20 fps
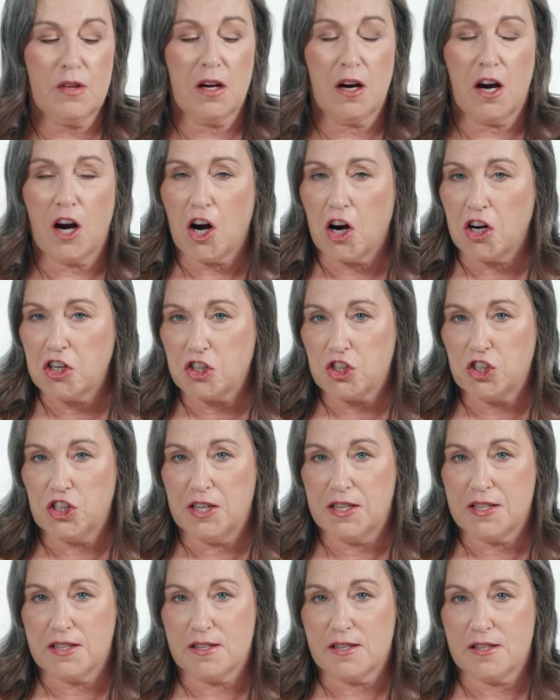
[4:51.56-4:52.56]
hard
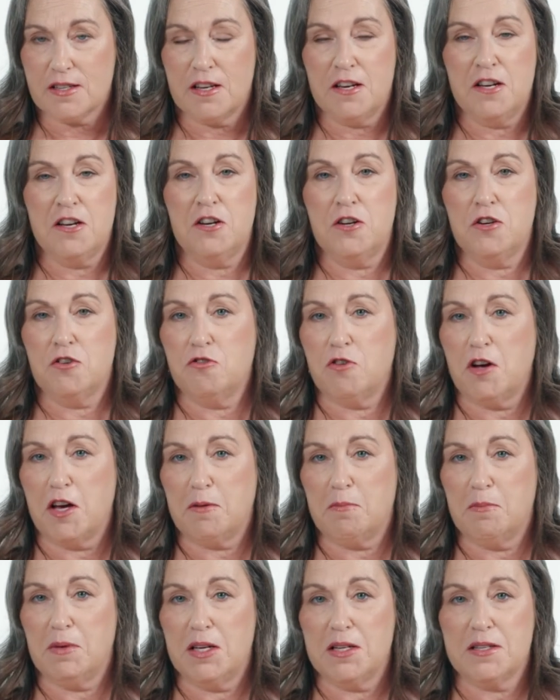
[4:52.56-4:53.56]
cheeses,
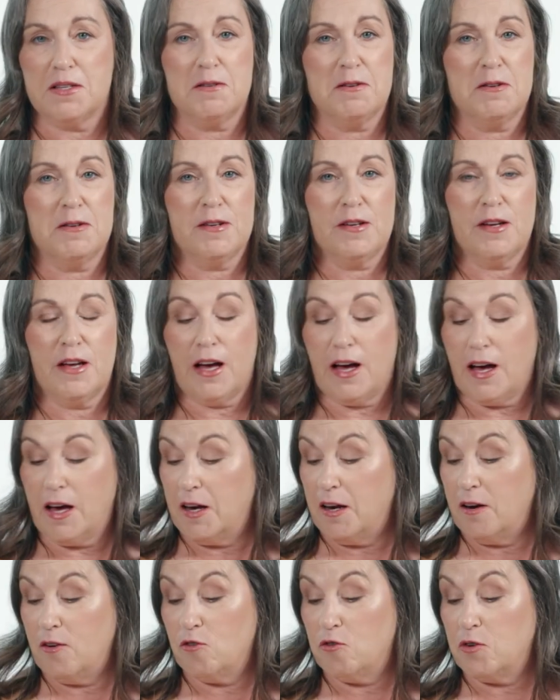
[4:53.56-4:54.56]
red meats,
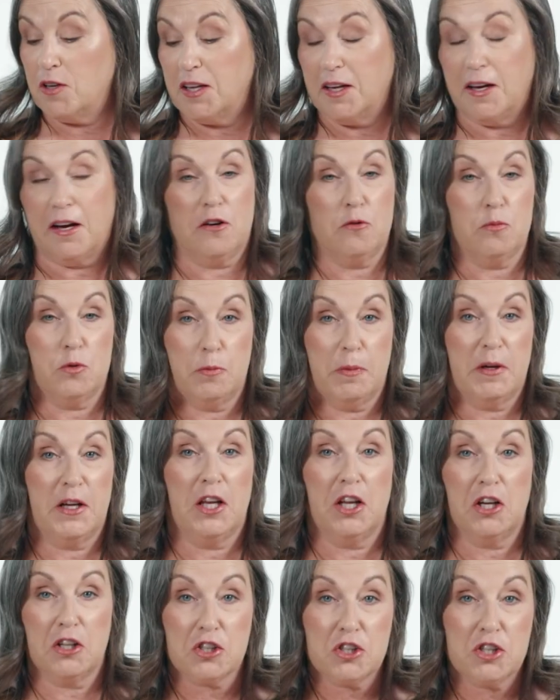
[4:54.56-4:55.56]
and really, it would be a
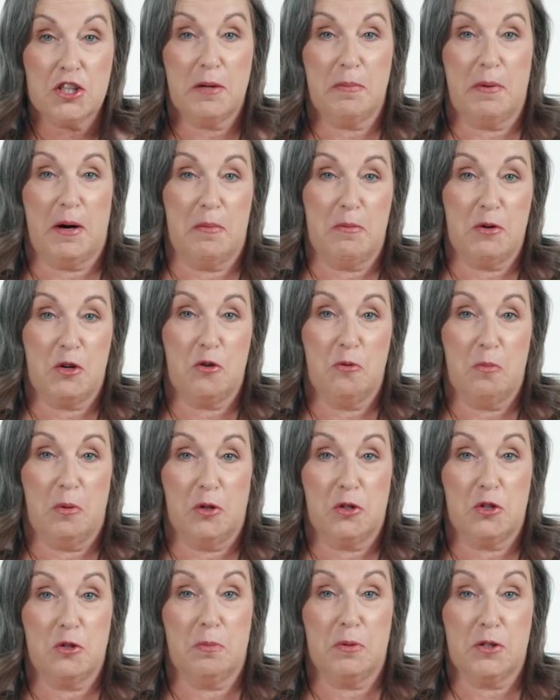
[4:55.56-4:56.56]
luxury barbecue
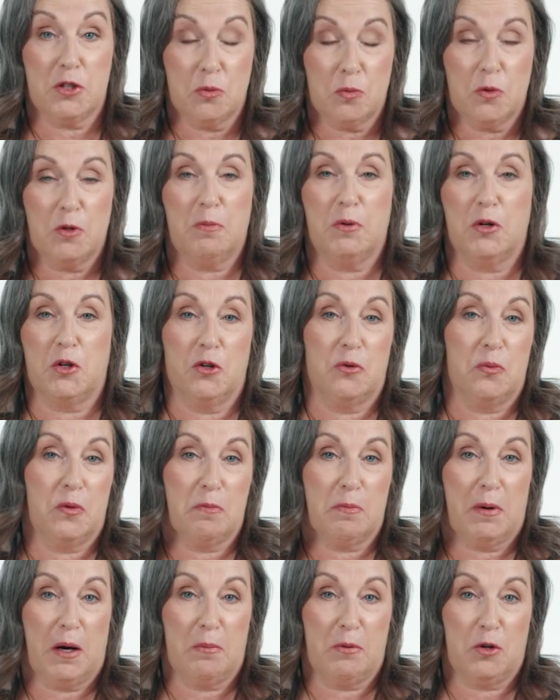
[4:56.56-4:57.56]
bottle, but it would be good
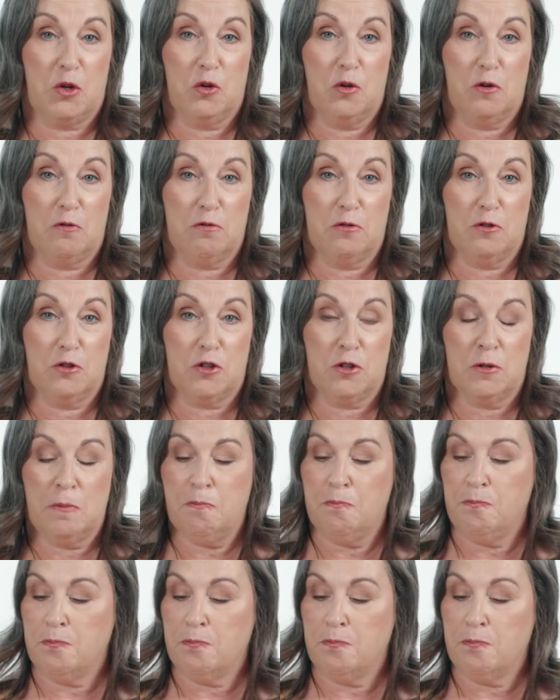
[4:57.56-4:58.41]
with barbecued food.